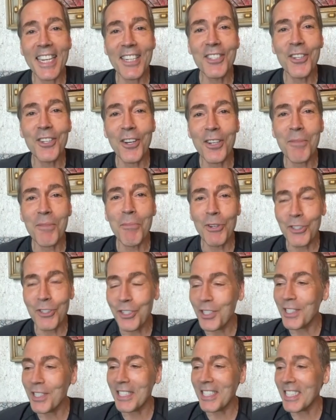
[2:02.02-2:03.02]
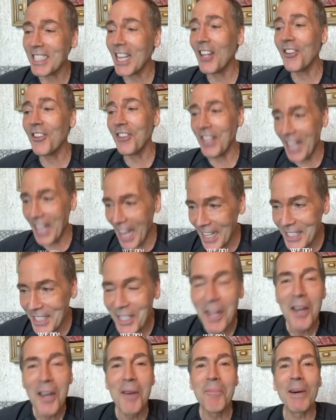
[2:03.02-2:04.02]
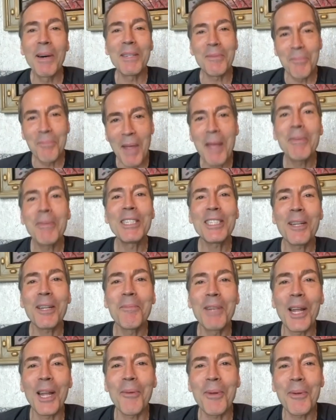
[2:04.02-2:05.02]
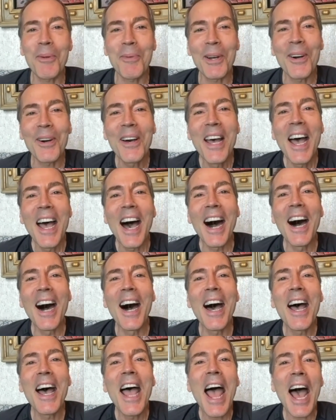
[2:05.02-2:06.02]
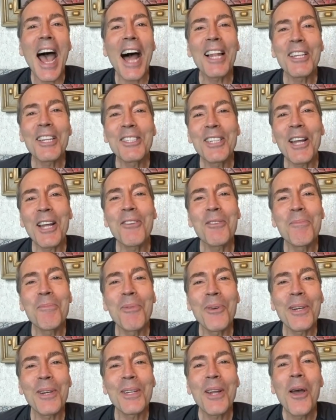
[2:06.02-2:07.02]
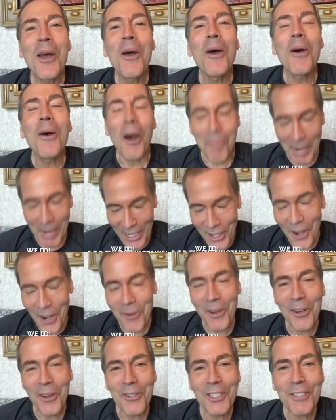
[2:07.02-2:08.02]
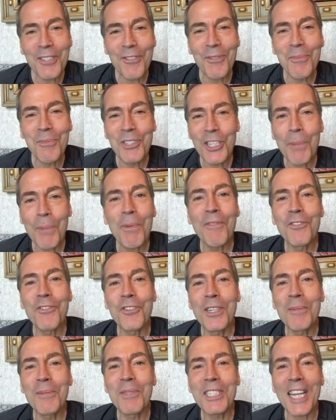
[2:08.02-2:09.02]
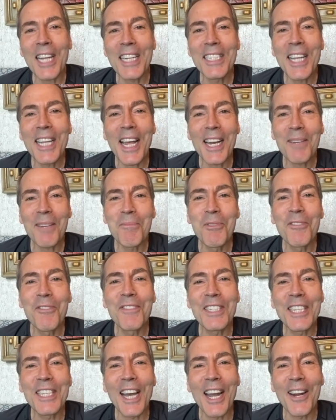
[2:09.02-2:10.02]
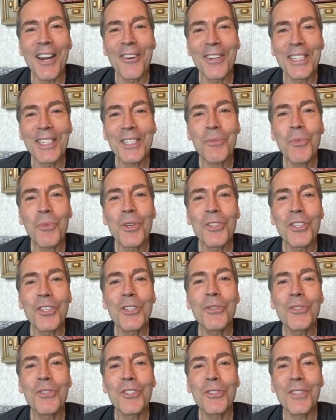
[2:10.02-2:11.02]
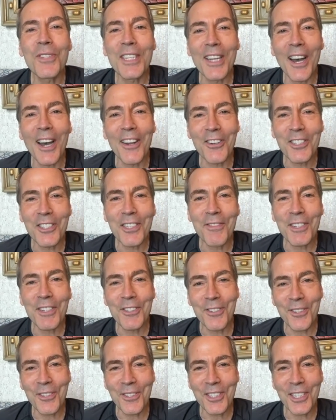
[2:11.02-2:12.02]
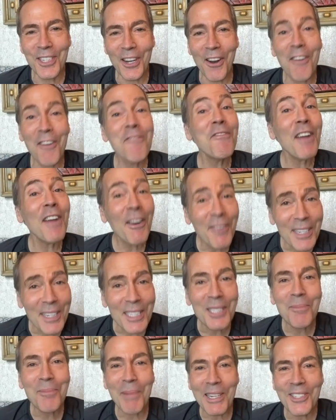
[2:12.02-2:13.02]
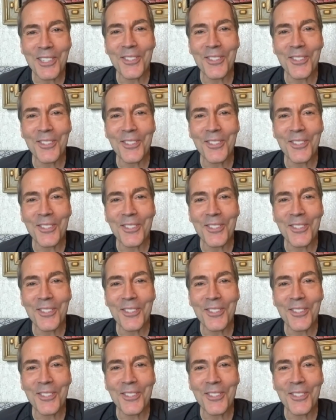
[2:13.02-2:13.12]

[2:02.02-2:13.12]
Talk merch to sell yet, but maybe someday we will. Alexandra Boyd, my co-host from Ship of Dreams, Titanic Movie Diaries, will you do the honors of introducing our very special